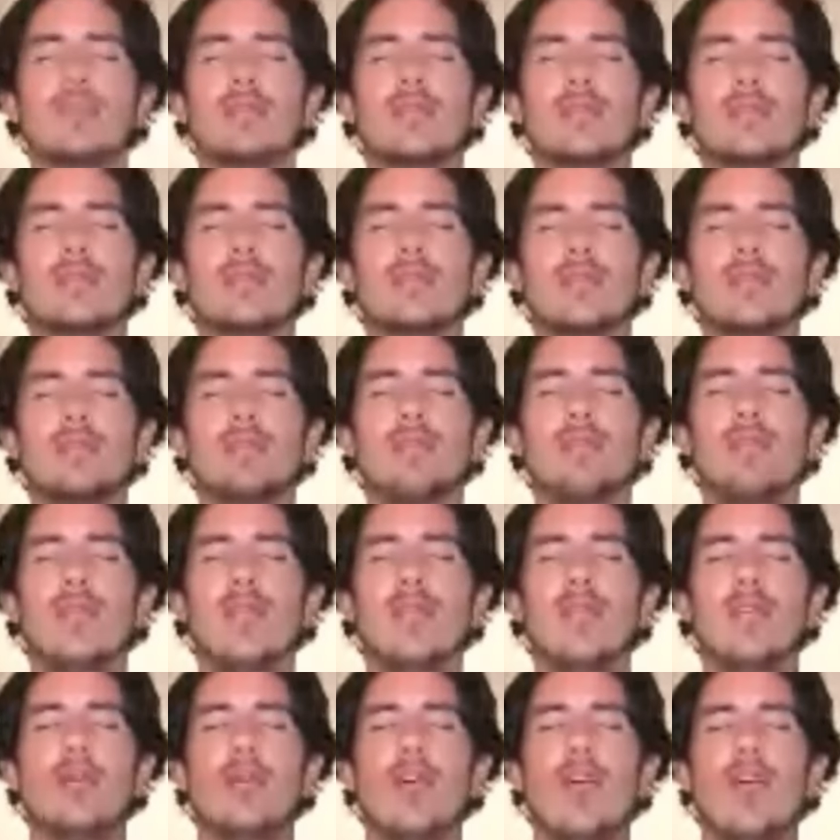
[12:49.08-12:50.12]
Being aware
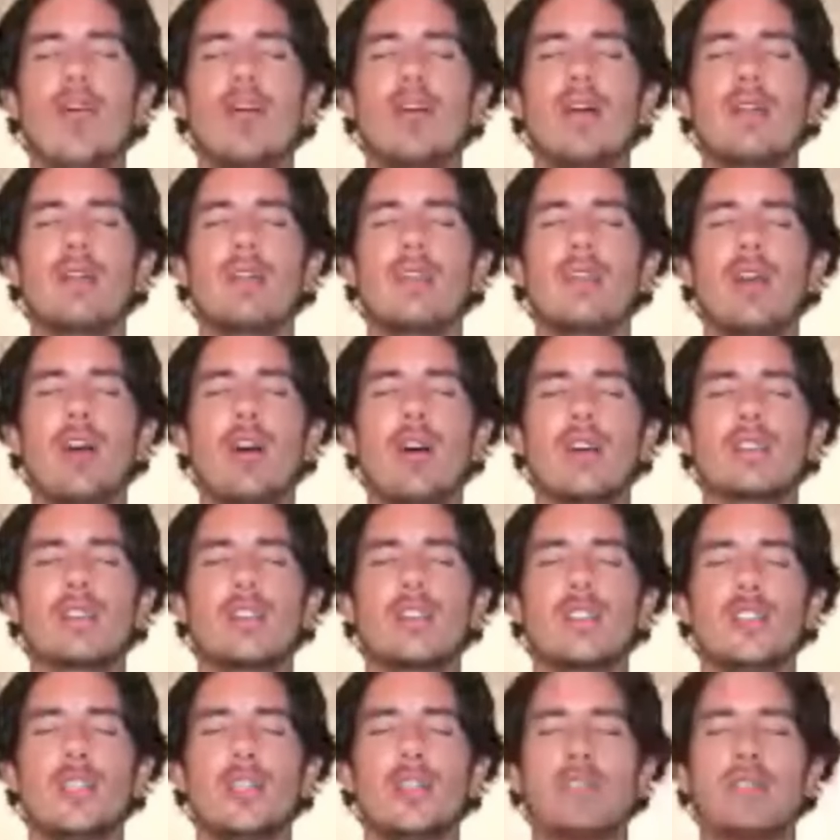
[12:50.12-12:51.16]
of the oxygen
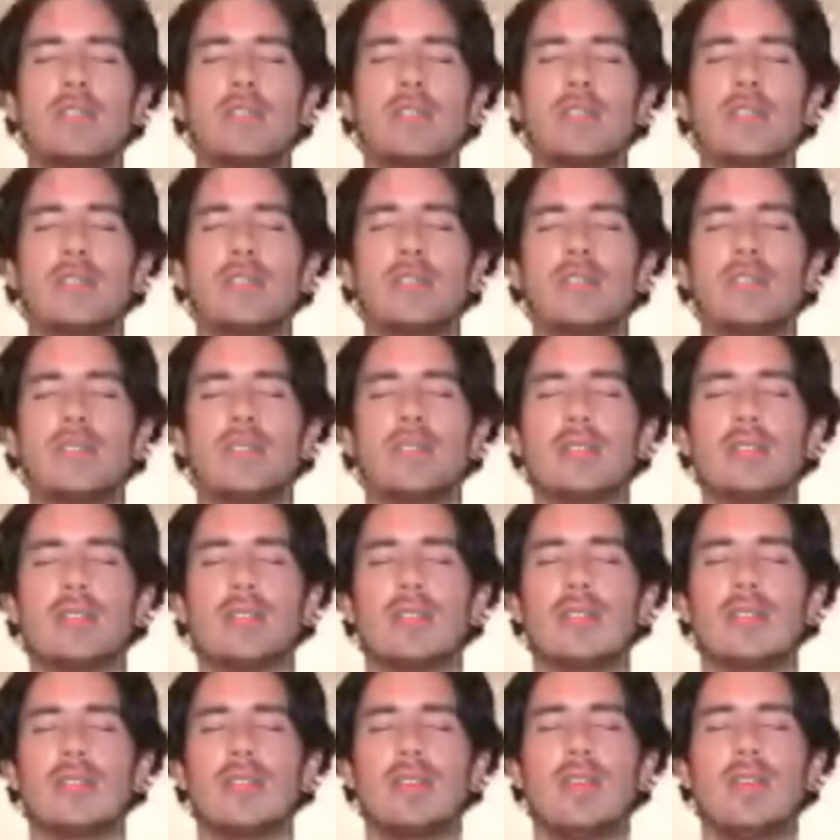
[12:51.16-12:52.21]

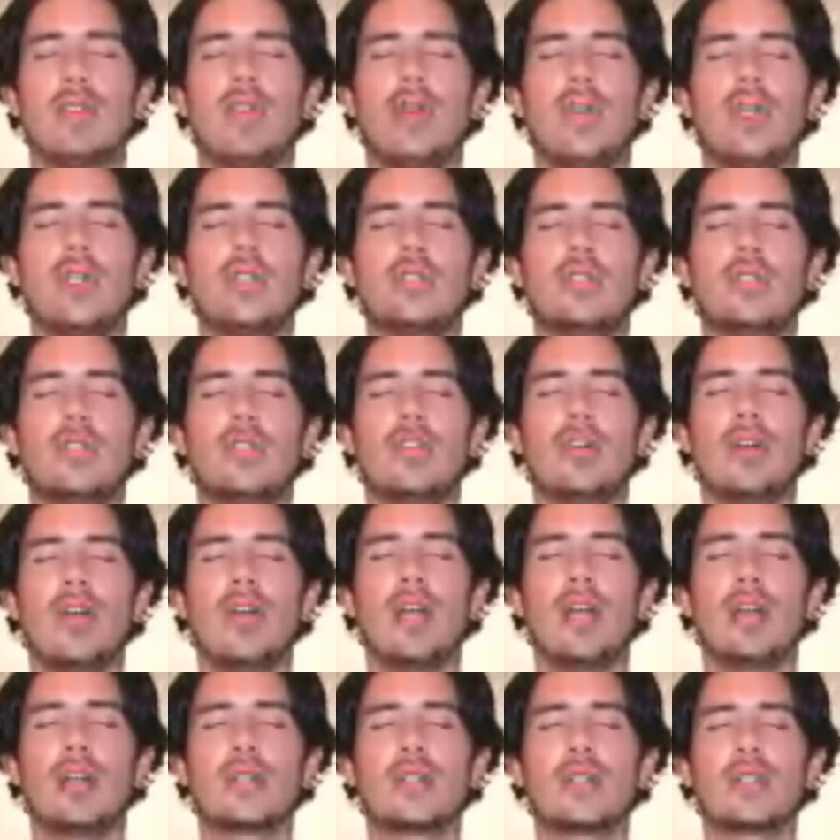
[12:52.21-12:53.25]
going to your
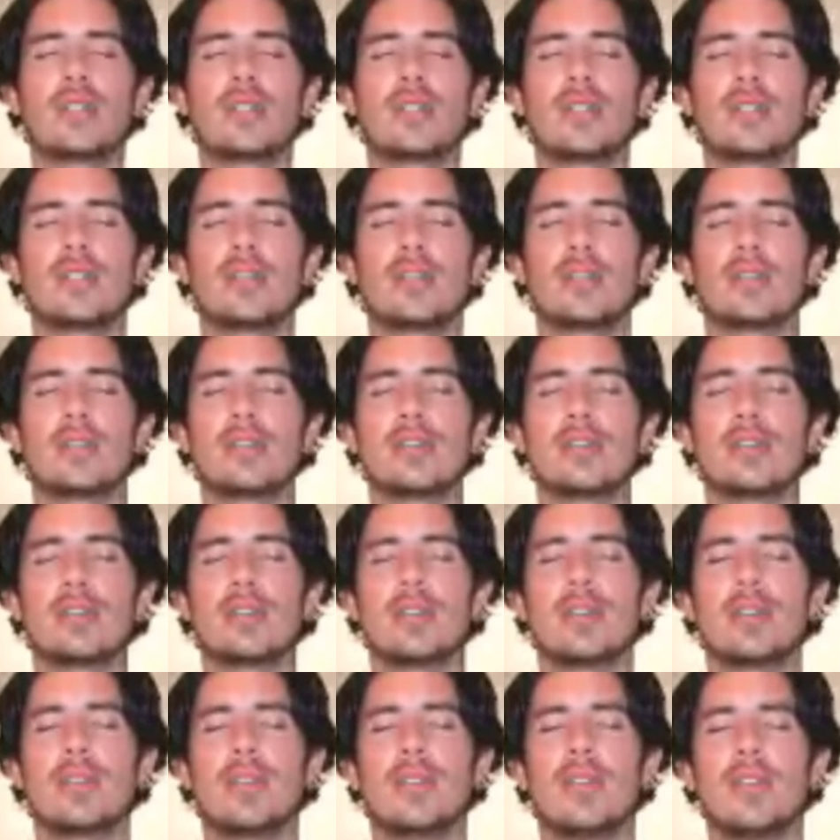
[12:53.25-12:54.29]
lungs,
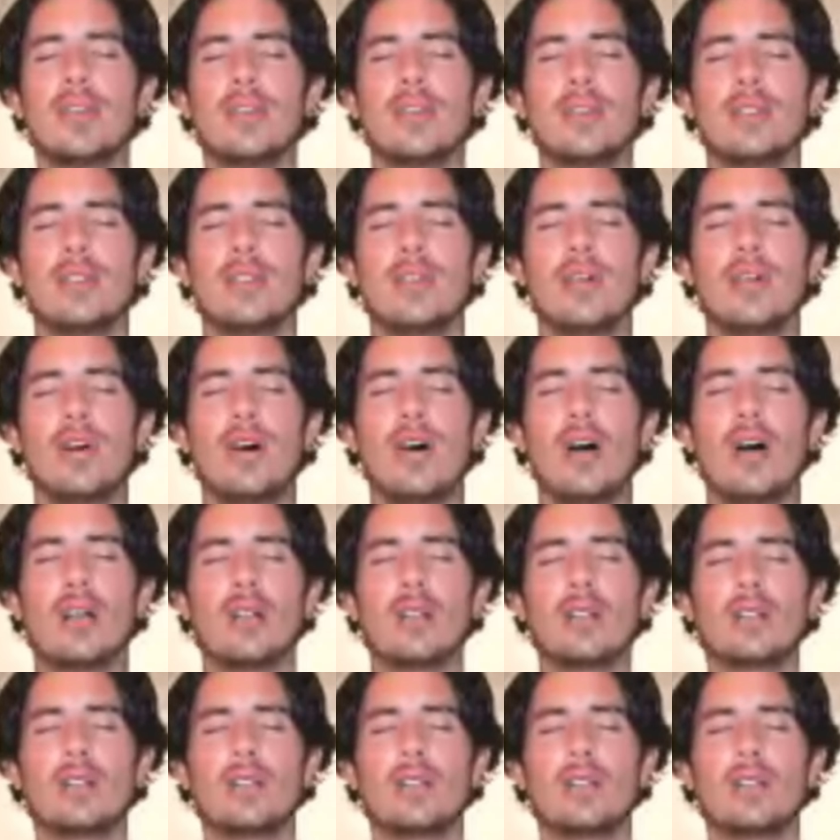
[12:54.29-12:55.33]
your heart,
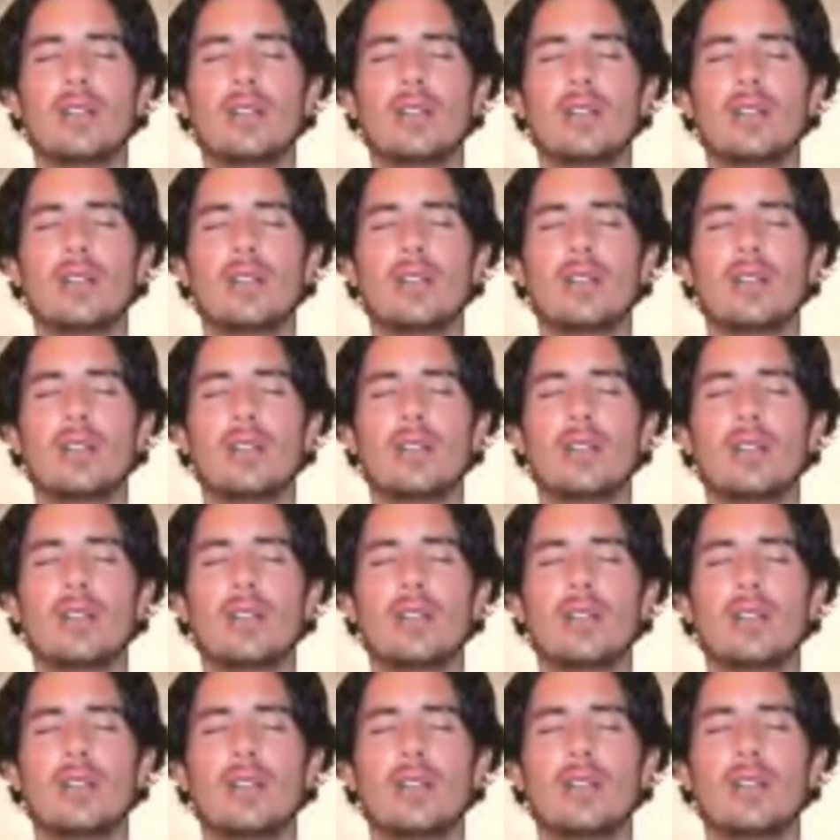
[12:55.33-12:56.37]
your blood,
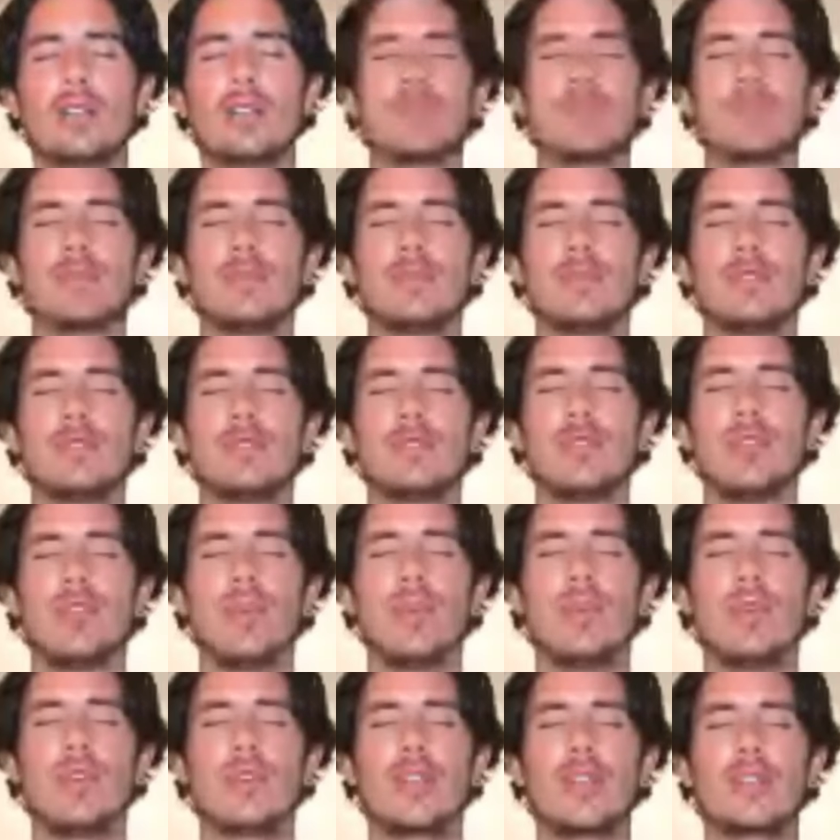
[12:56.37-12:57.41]

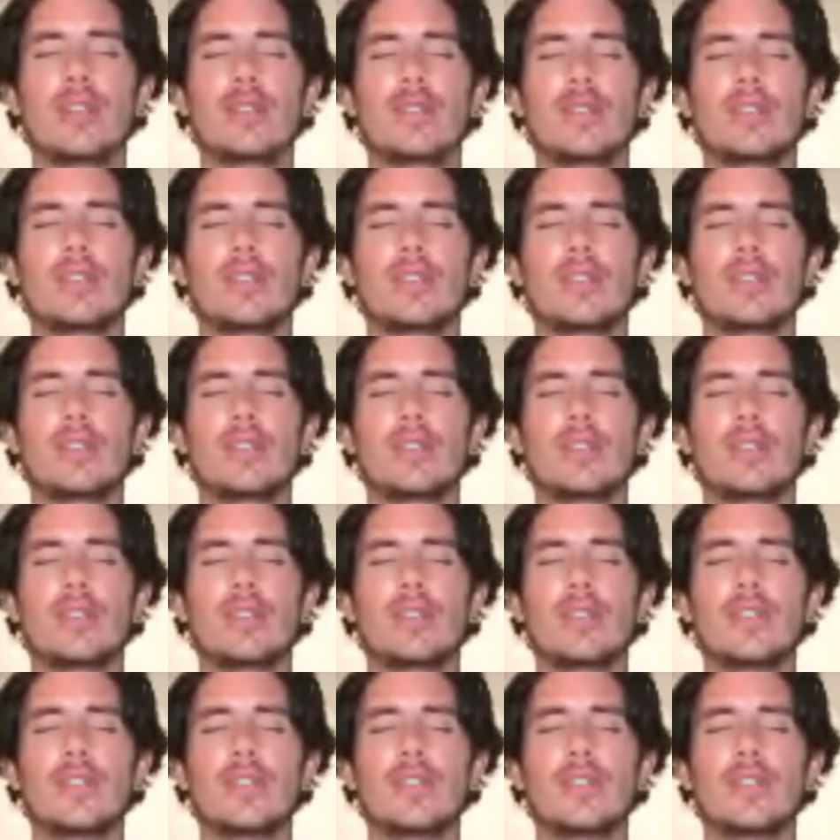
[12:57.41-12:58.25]
your organs,